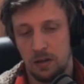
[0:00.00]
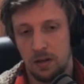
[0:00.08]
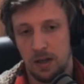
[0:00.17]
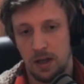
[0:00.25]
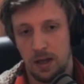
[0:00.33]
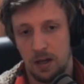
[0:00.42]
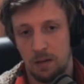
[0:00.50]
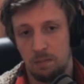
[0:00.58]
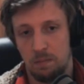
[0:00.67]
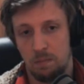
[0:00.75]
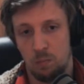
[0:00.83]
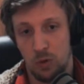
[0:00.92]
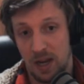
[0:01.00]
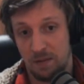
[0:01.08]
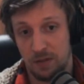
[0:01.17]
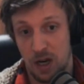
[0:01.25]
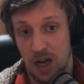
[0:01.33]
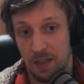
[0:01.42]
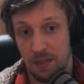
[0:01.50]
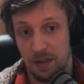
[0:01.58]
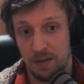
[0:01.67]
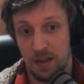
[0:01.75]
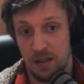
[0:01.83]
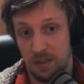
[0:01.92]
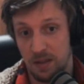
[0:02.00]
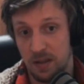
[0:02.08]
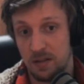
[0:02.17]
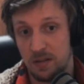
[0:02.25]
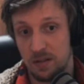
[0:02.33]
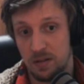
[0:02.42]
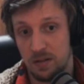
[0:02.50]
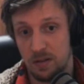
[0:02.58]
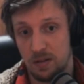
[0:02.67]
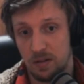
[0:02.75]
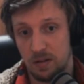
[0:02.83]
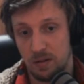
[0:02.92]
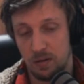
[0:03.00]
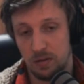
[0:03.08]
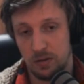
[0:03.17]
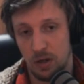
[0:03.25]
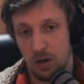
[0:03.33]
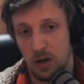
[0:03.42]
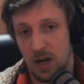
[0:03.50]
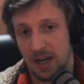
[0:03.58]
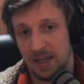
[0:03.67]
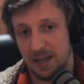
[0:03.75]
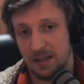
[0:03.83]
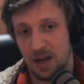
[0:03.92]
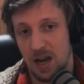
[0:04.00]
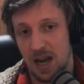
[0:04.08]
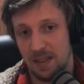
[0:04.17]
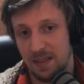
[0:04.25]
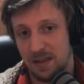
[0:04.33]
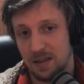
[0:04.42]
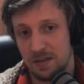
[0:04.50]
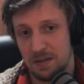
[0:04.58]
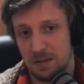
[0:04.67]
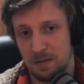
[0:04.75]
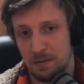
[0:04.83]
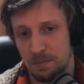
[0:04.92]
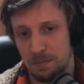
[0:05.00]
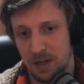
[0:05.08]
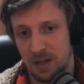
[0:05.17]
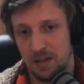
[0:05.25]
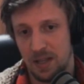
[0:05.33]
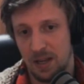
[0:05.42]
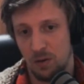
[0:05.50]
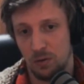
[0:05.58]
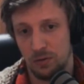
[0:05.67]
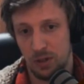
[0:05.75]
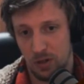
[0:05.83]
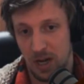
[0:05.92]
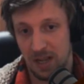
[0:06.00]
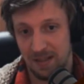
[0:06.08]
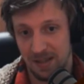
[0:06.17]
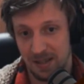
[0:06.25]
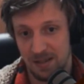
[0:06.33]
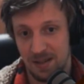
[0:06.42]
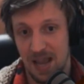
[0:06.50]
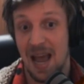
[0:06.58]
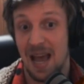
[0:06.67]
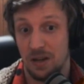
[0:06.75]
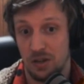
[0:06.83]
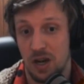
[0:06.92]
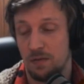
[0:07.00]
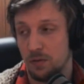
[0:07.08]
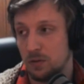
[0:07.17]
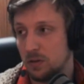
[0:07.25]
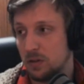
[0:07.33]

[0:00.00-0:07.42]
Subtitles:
would have to hide this and this. So I'd get to hide this, but they'd also hide this and shuffle.